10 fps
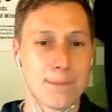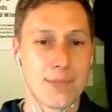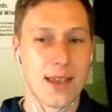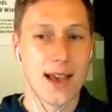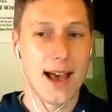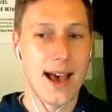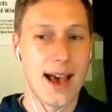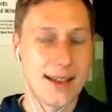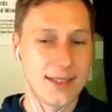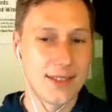And
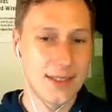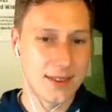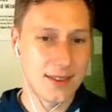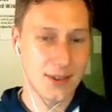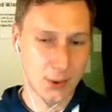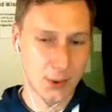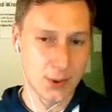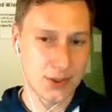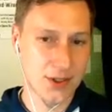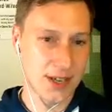the coolest thing
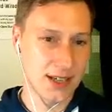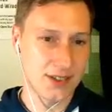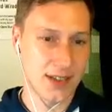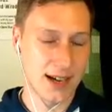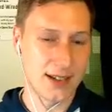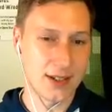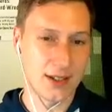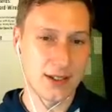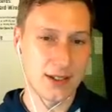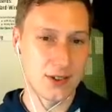is that you can
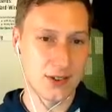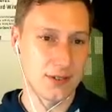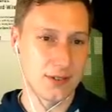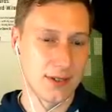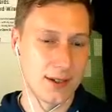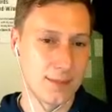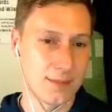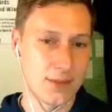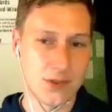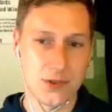just
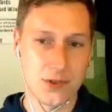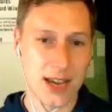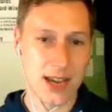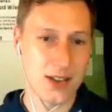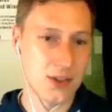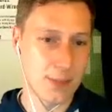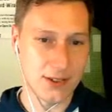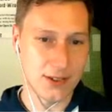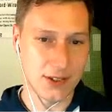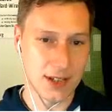change bits in
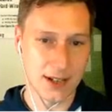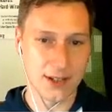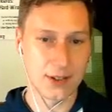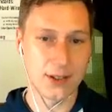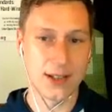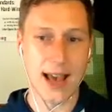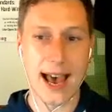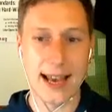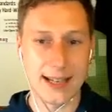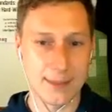here. You can add in
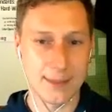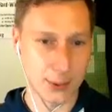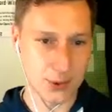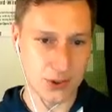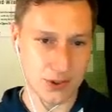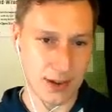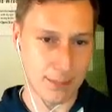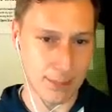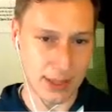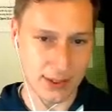Bootstrap
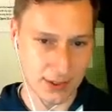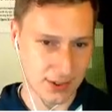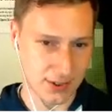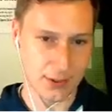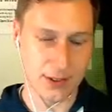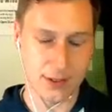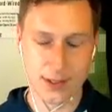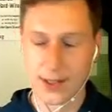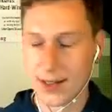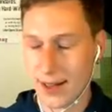bits. You can,
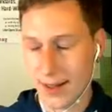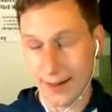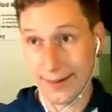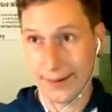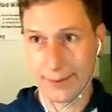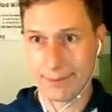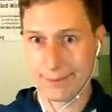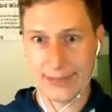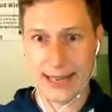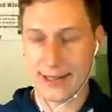
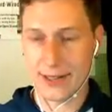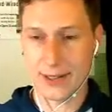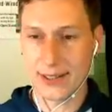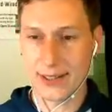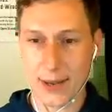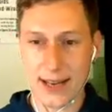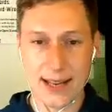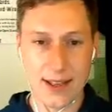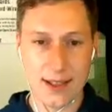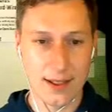you can do any
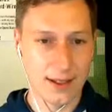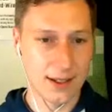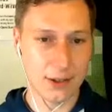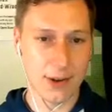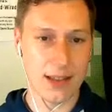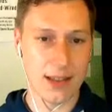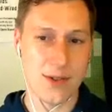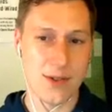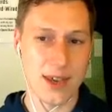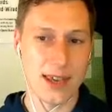crazy thing
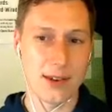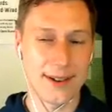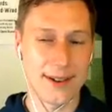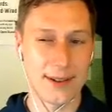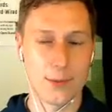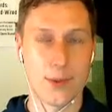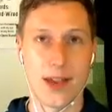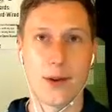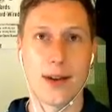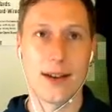you like without
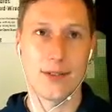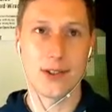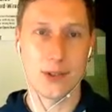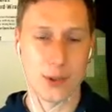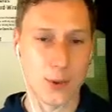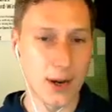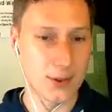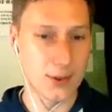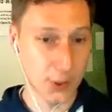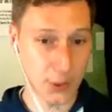having to know how to code
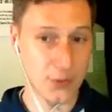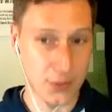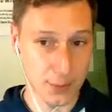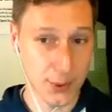for Moodle.